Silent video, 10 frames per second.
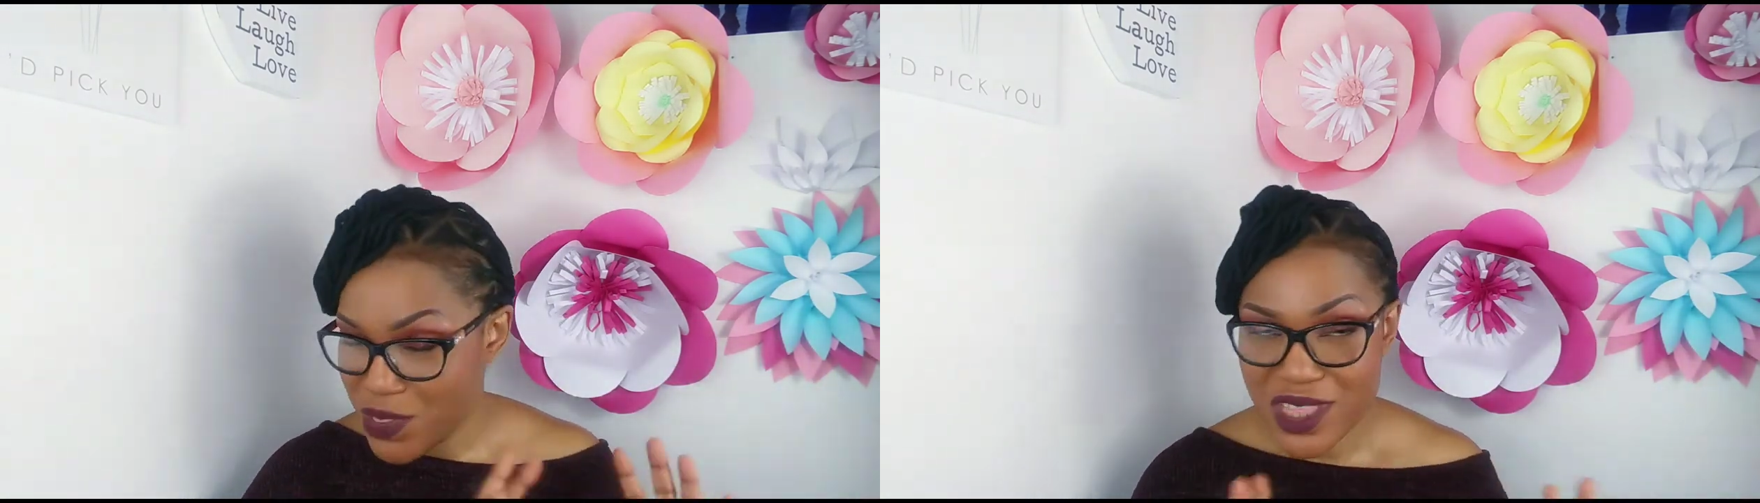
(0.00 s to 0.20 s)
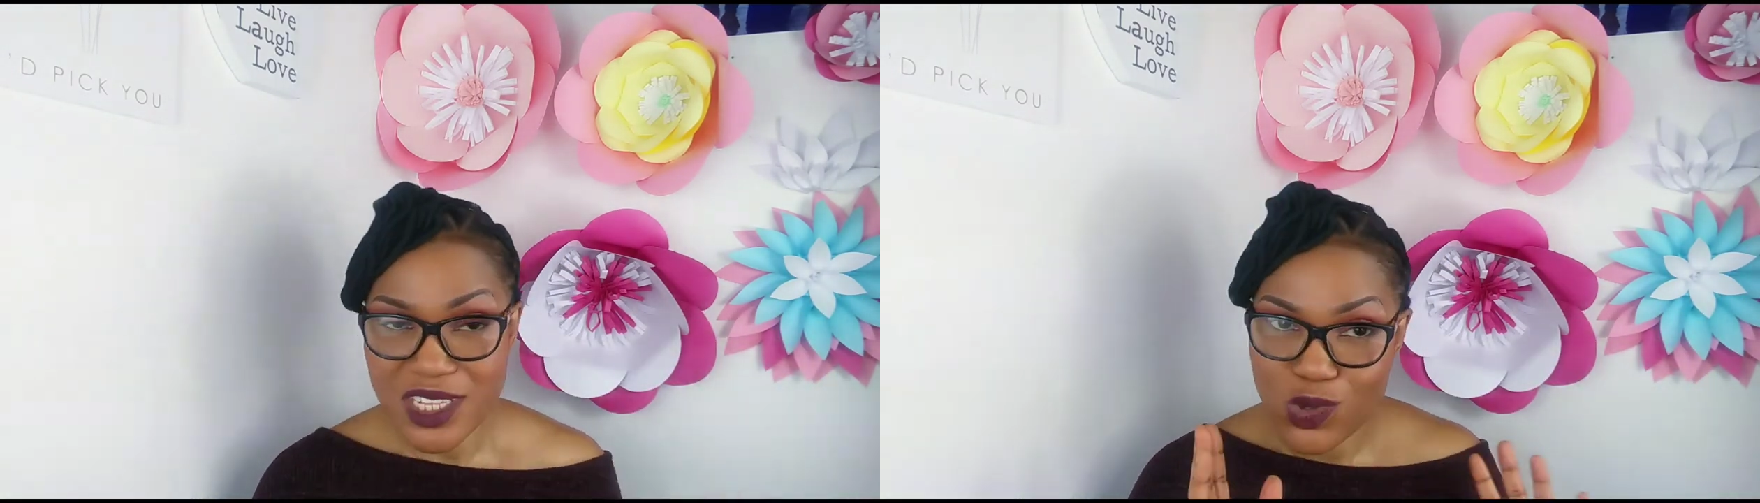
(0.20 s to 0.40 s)

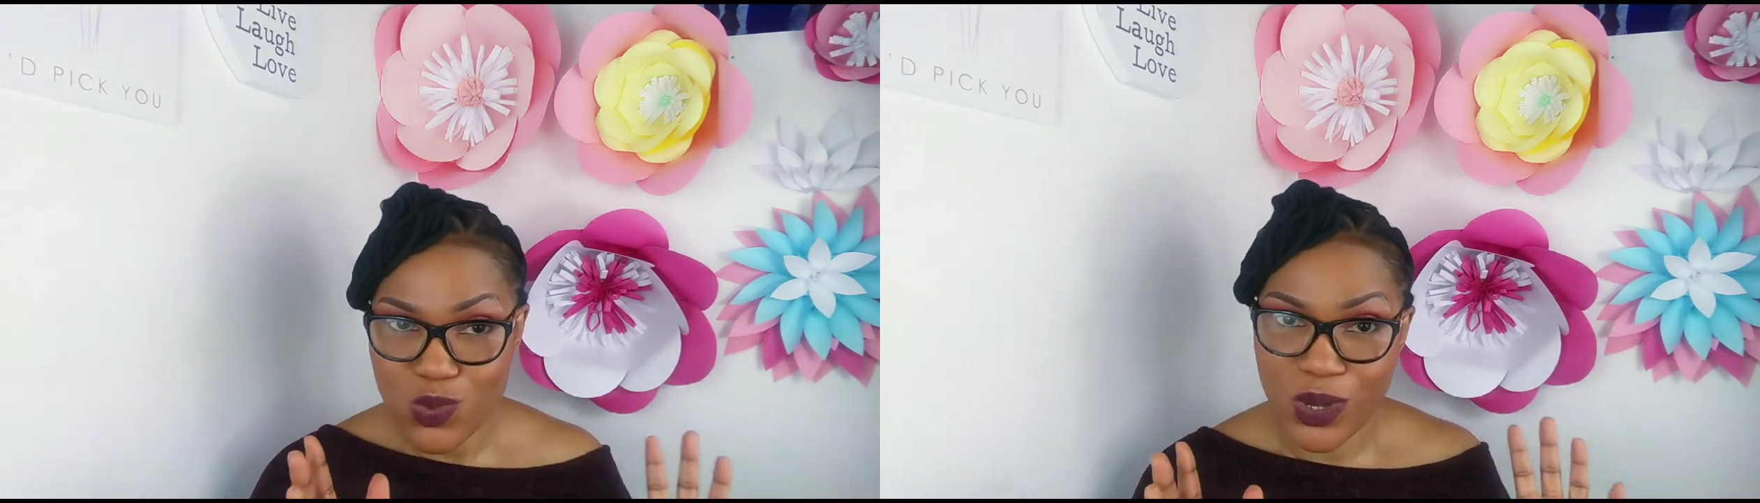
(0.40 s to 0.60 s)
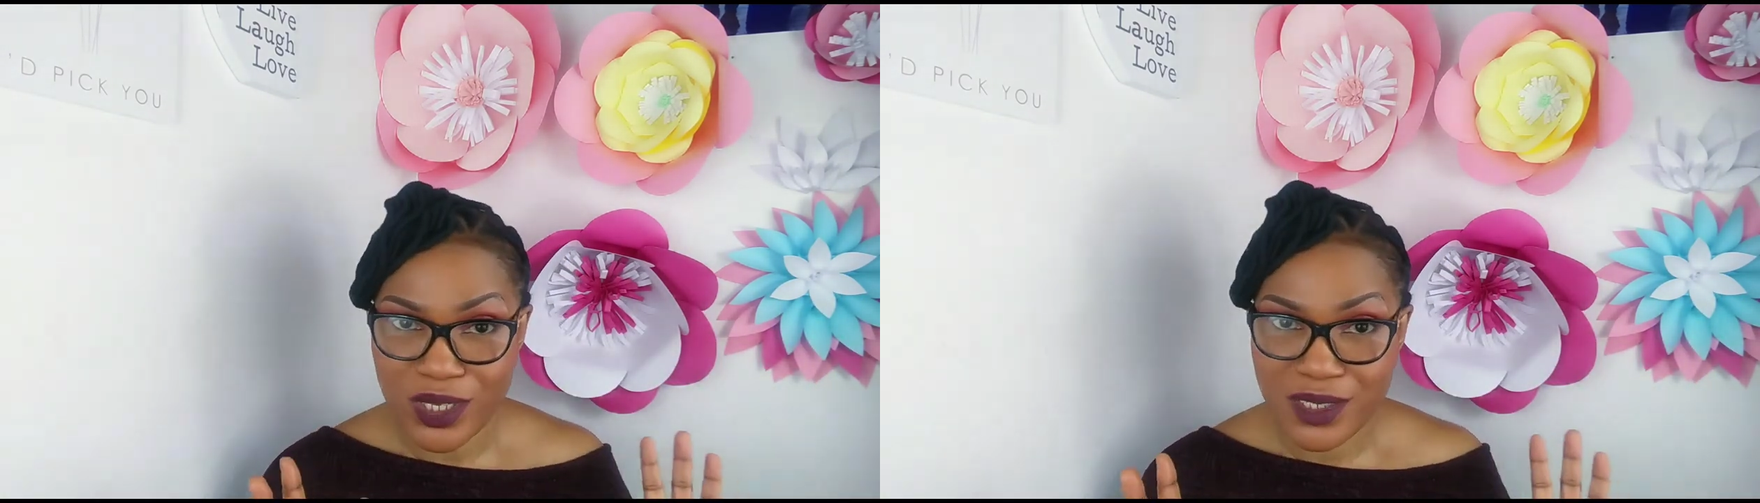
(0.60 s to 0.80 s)
But
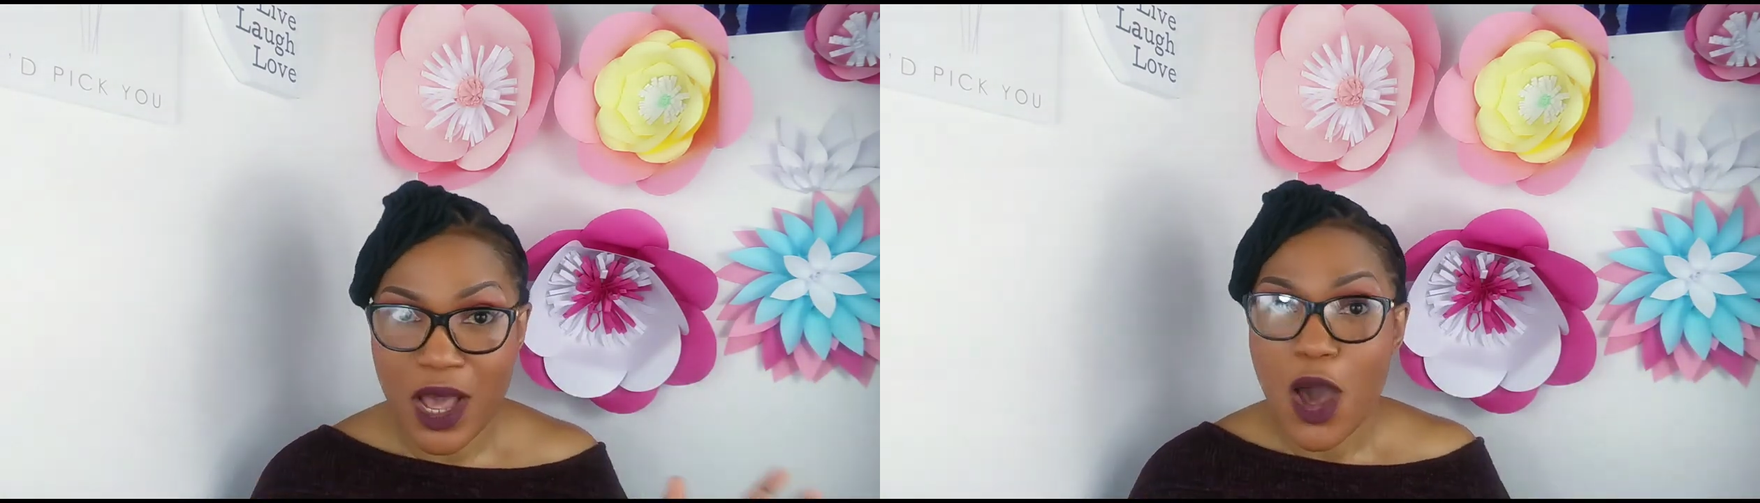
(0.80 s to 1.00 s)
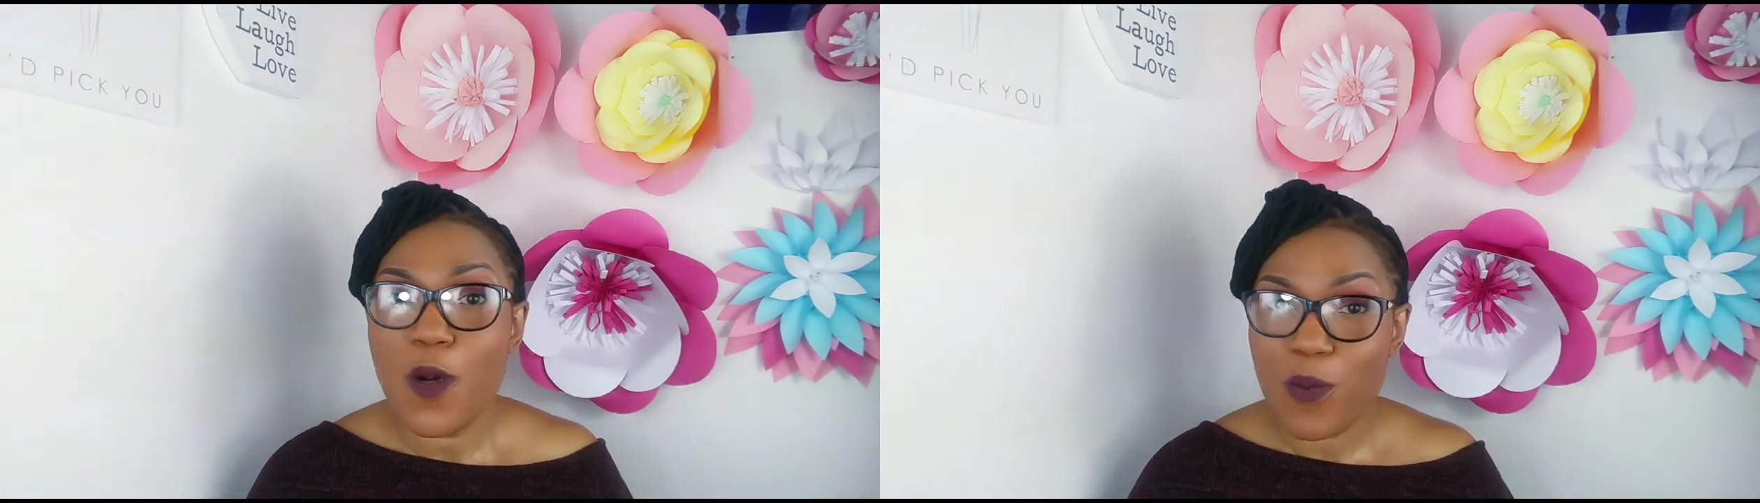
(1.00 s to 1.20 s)
this
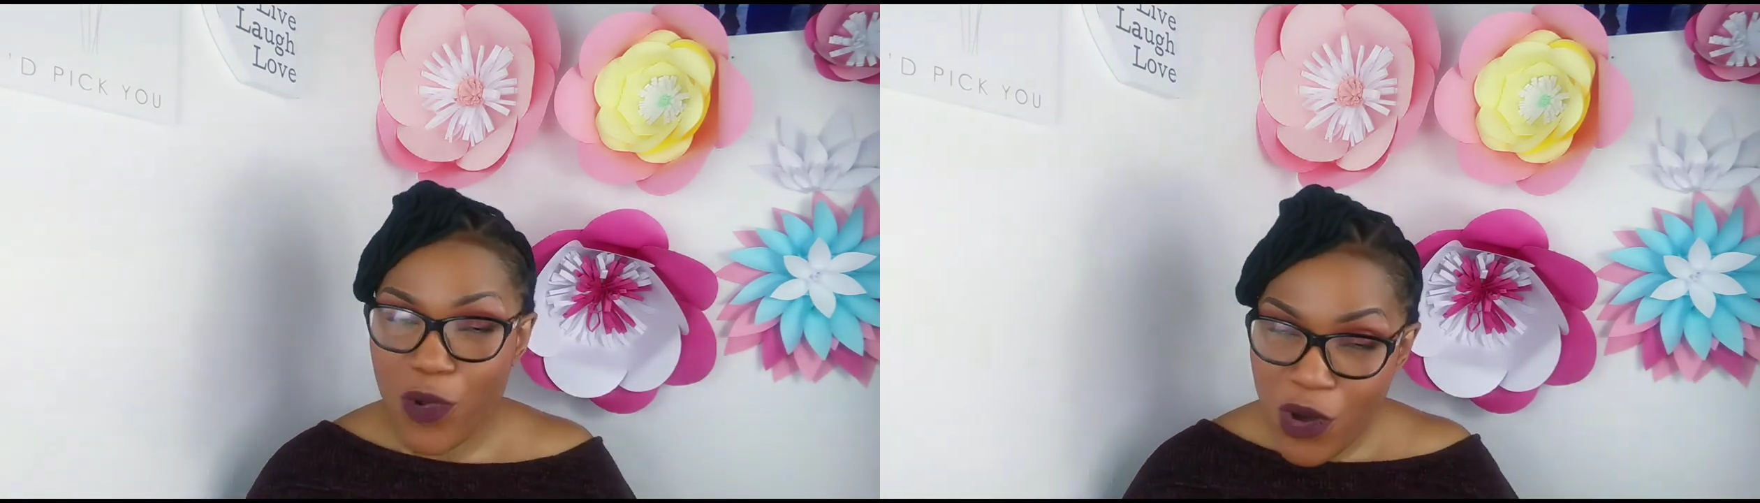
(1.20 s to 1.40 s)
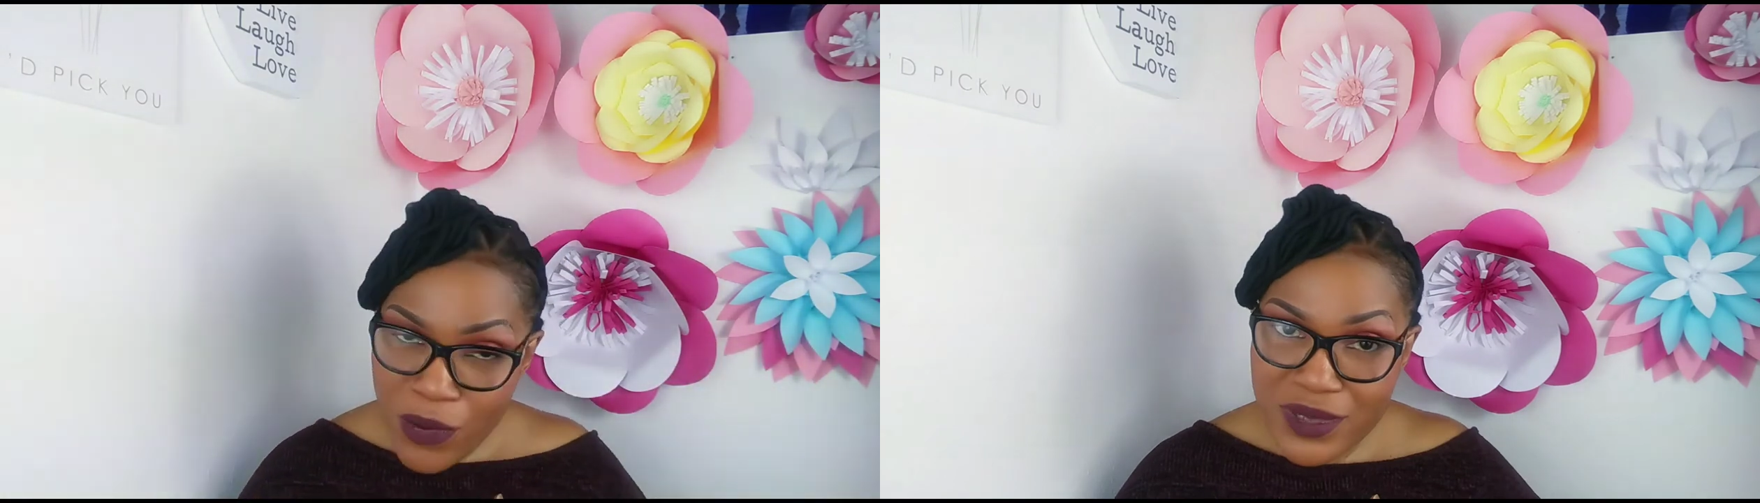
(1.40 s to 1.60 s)
one,
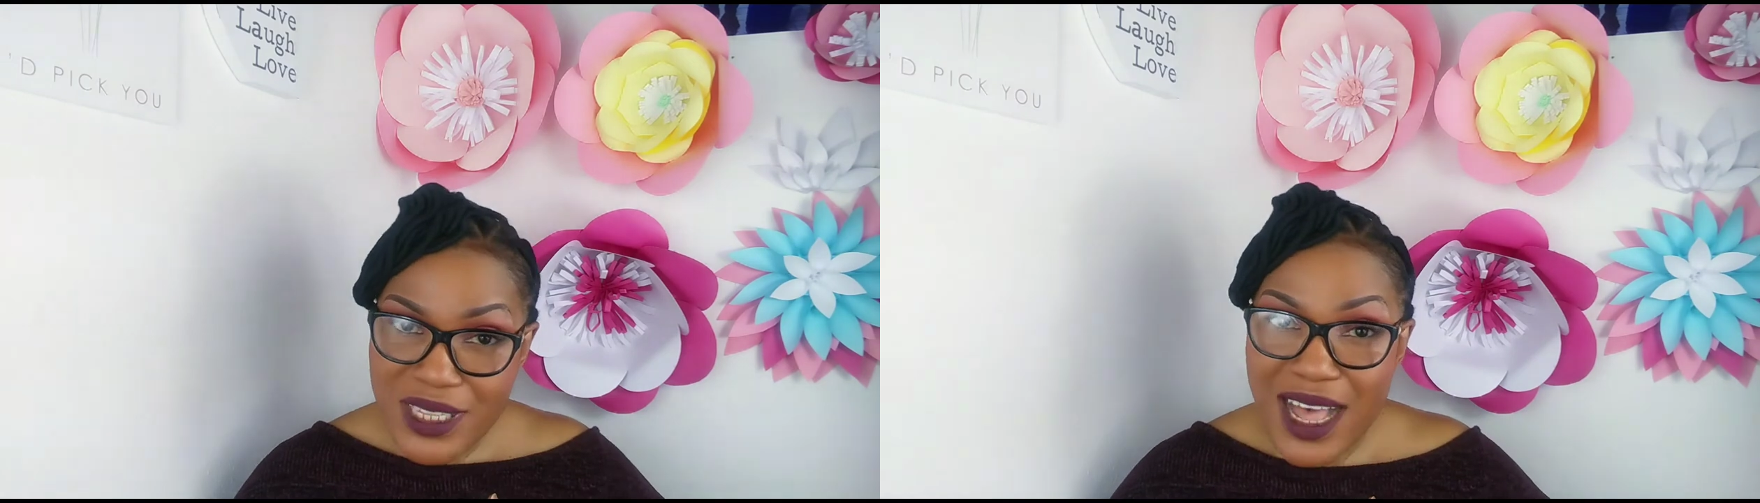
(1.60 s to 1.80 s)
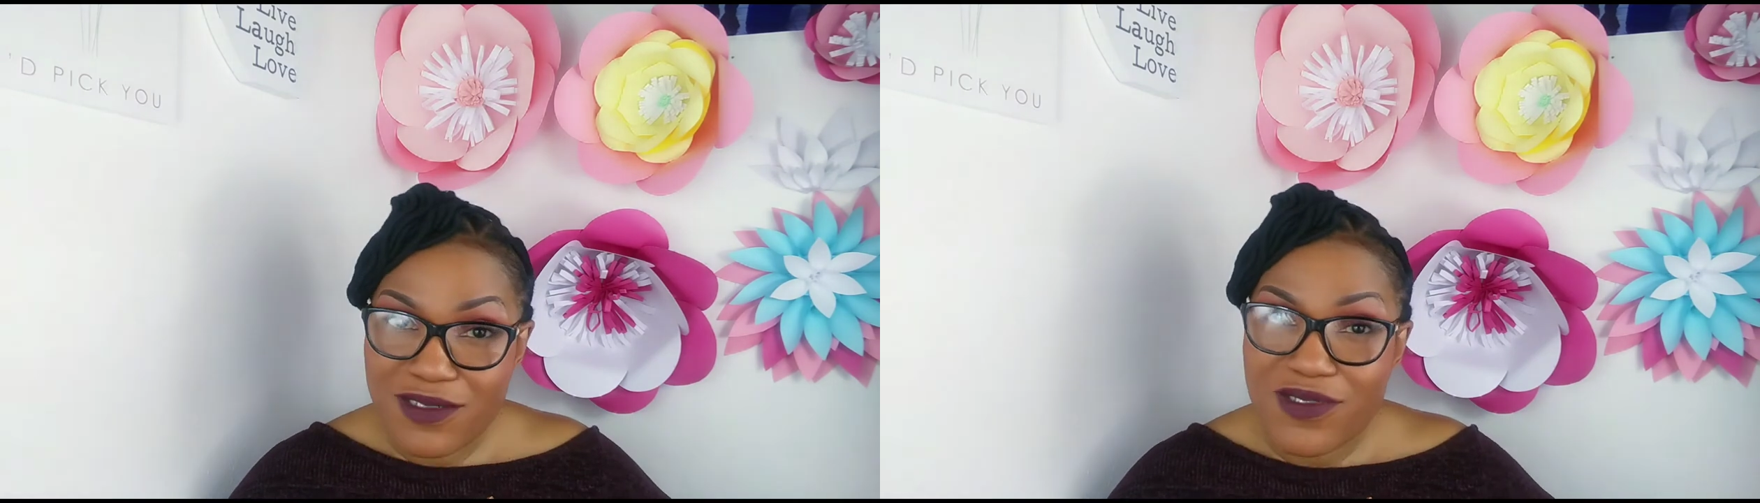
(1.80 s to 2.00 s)

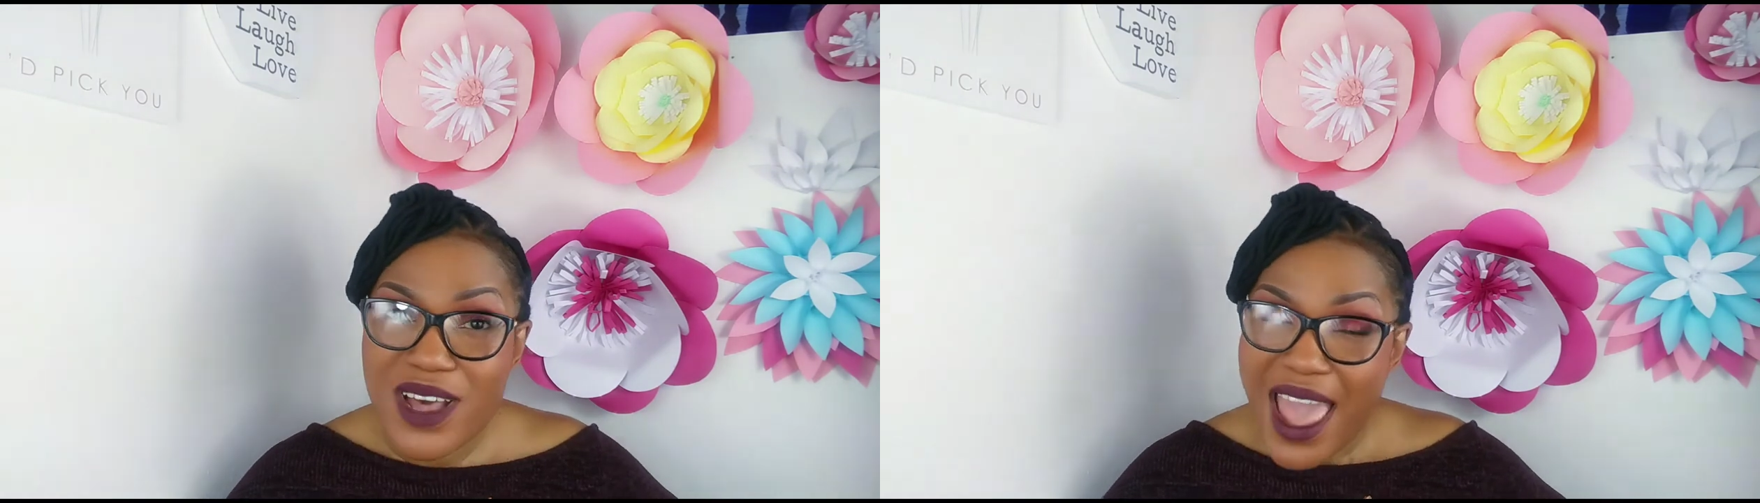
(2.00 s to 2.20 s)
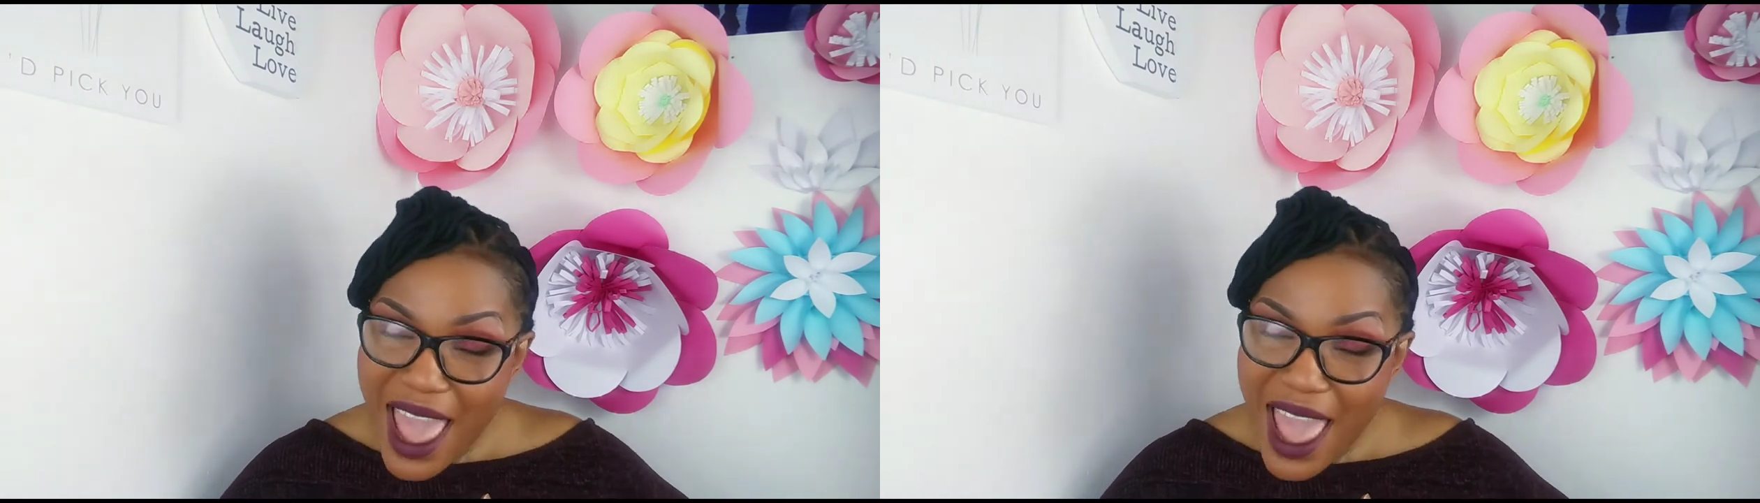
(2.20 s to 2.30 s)
moms are